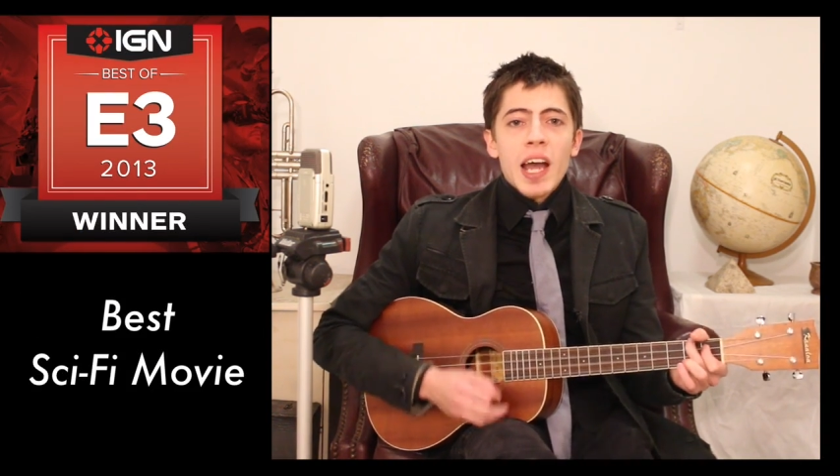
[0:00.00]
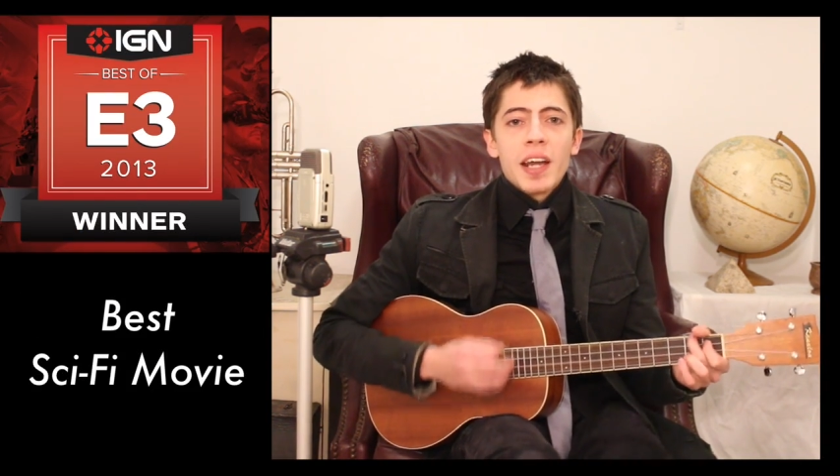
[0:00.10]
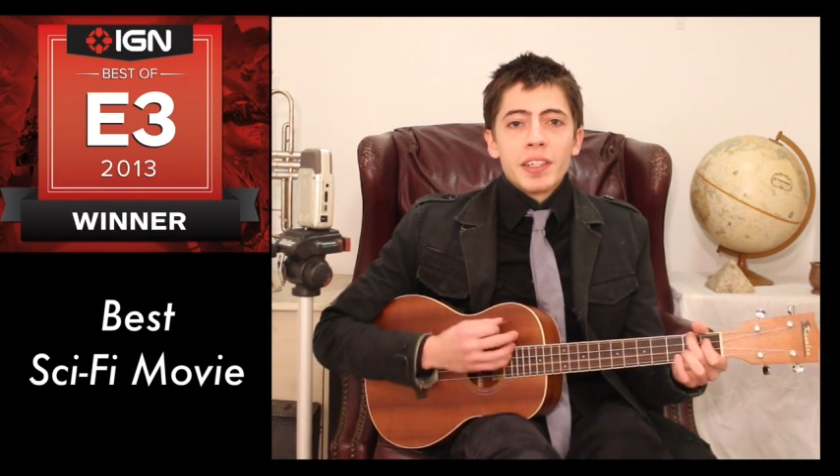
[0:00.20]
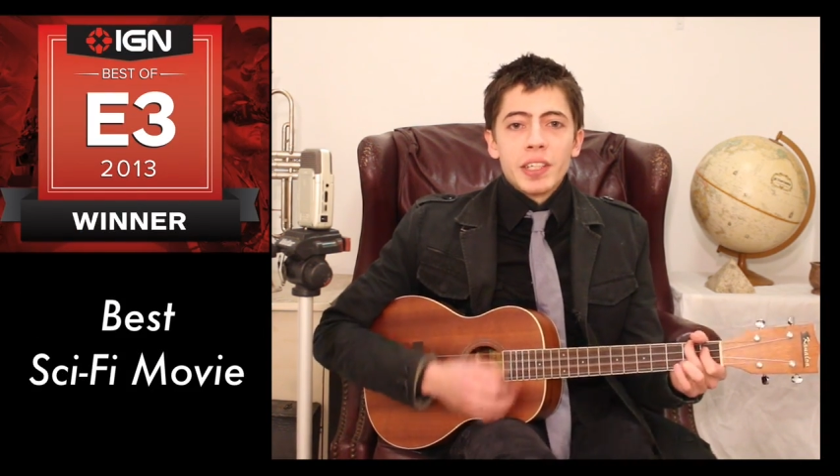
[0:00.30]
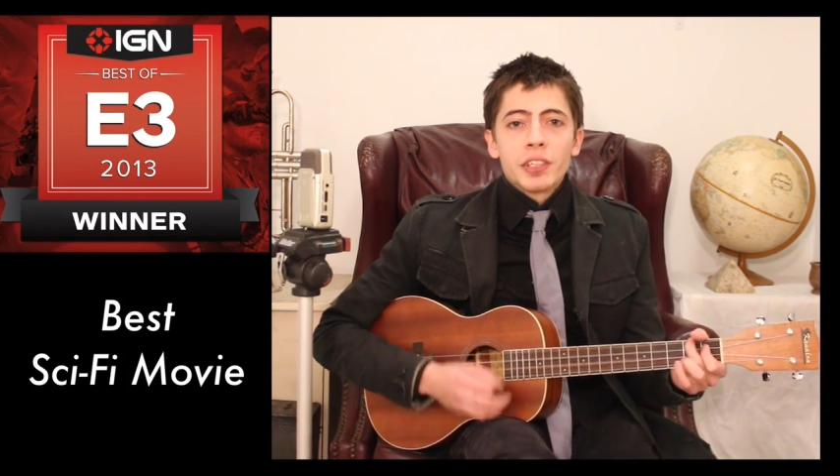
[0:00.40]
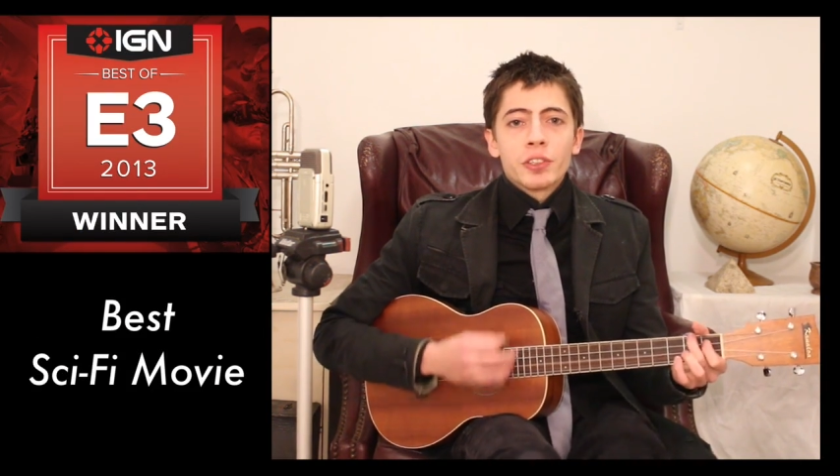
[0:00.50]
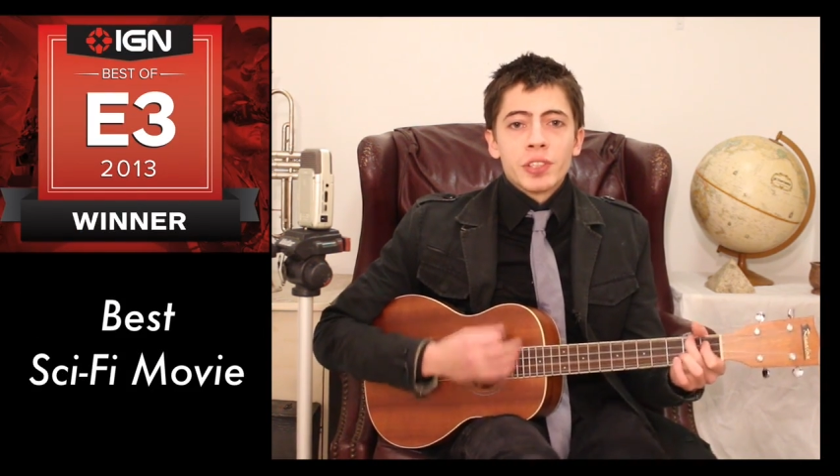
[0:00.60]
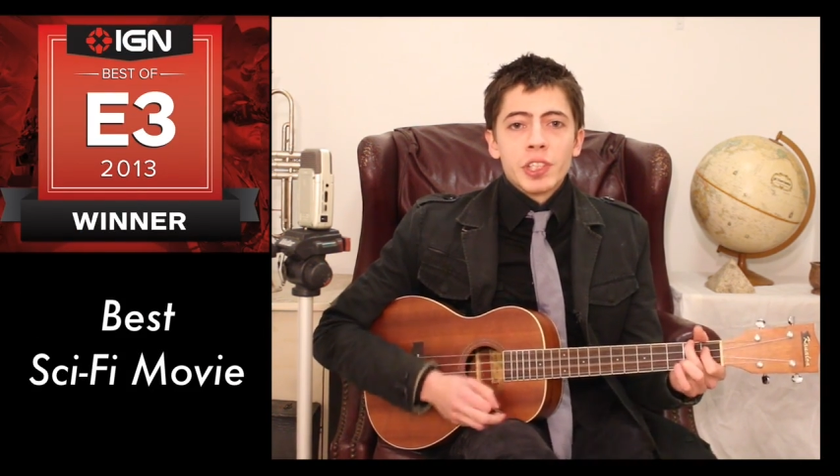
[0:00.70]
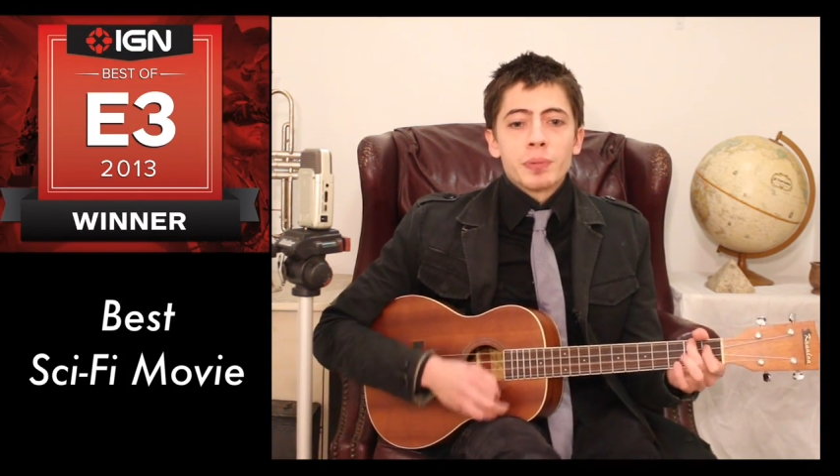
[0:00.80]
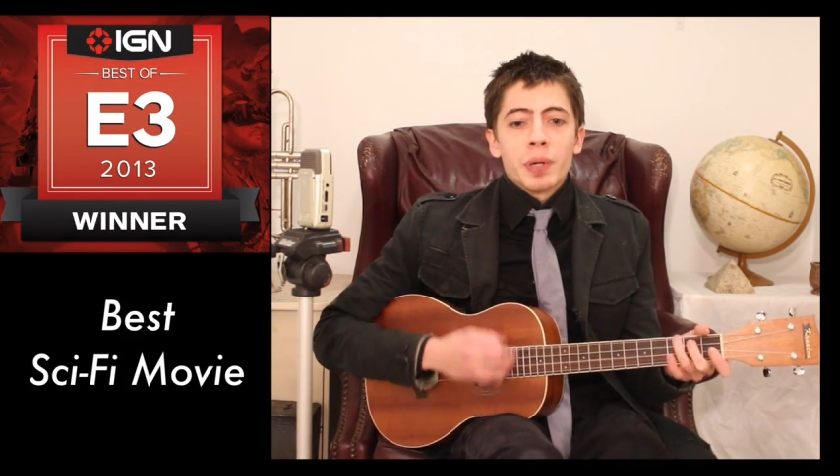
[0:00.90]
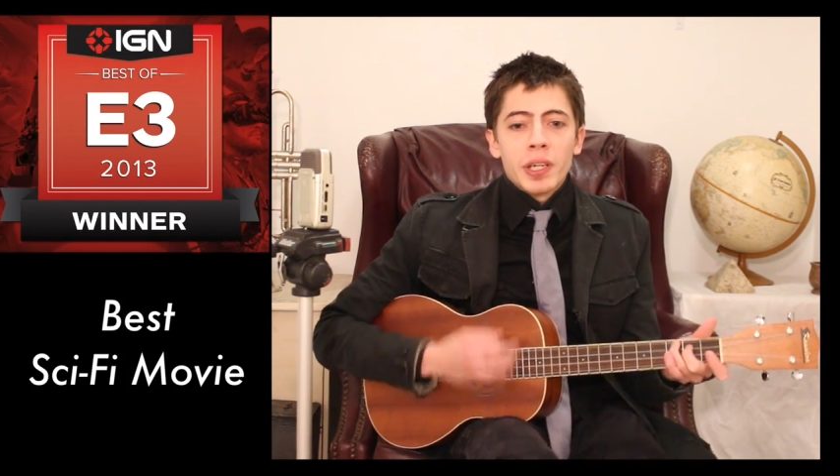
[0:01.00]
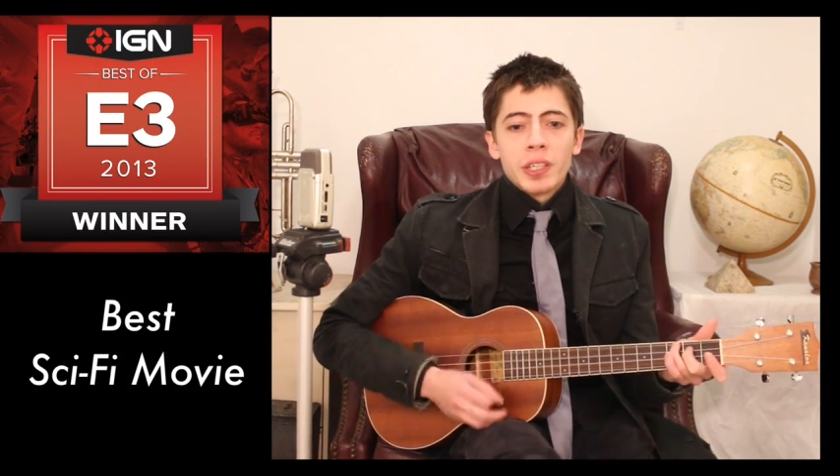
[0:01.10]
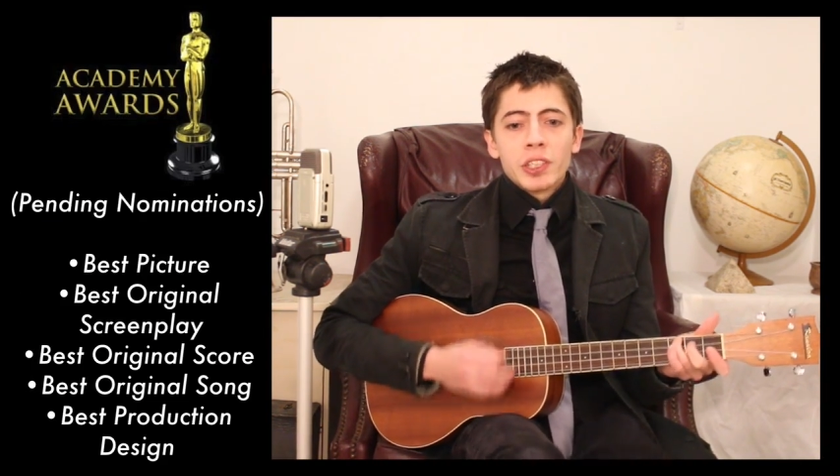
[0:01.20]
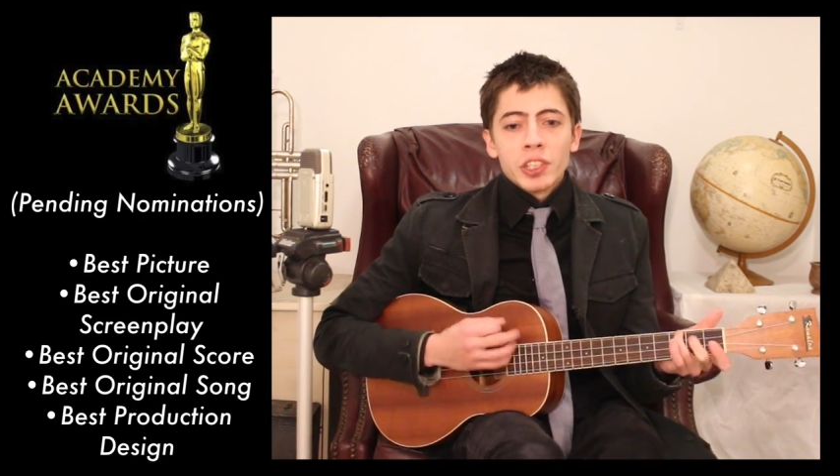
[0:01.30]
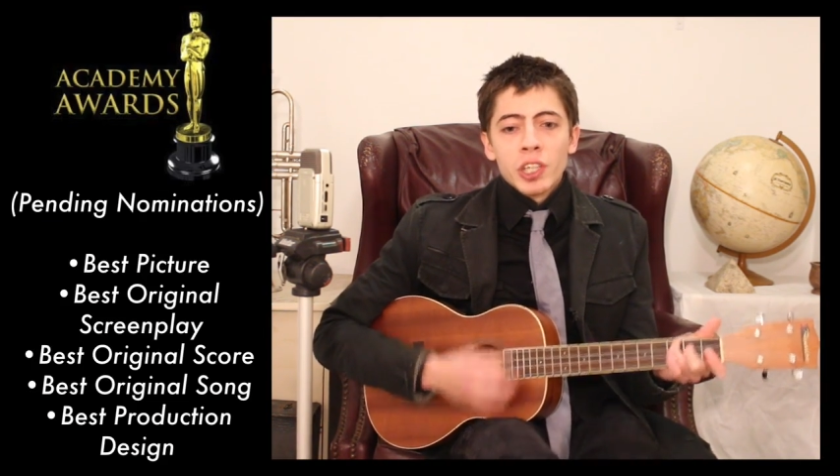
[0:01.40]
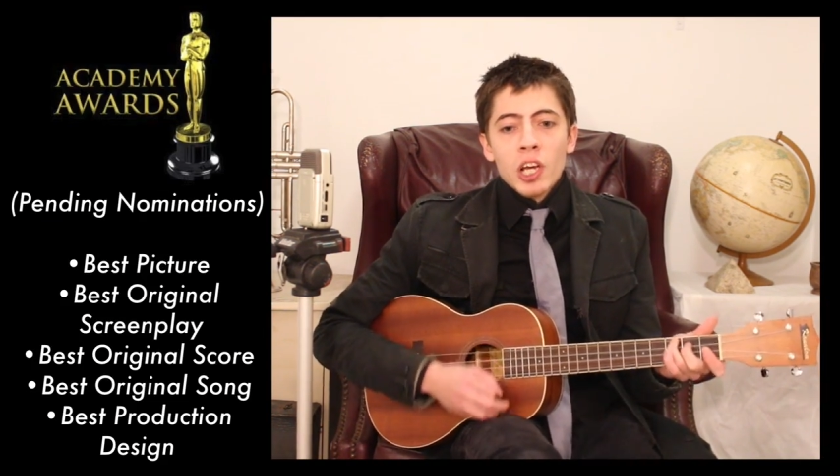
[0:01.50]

at an interesting pace.